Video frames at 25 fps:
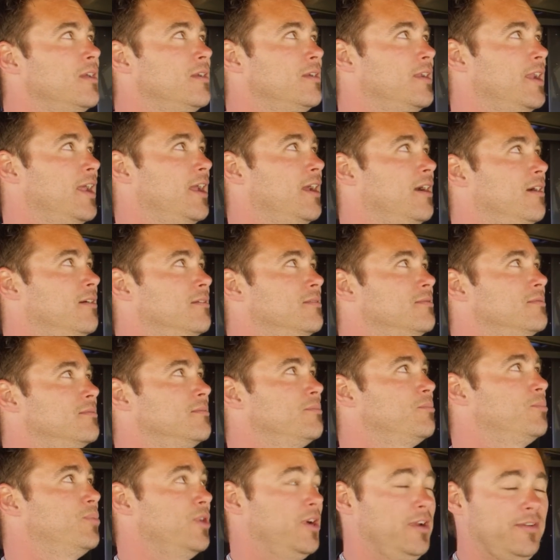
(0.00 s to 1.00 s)
Now,
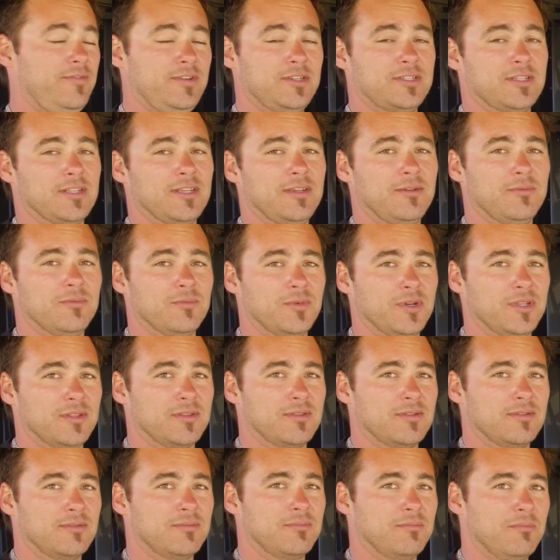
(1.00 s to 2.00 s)
previously with
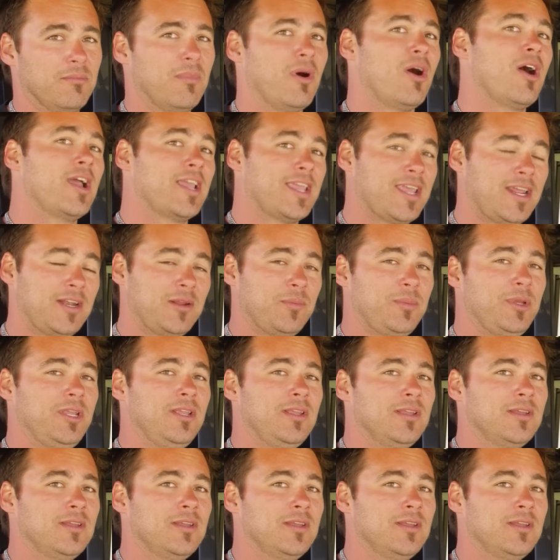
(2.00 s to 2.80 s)
my canopy,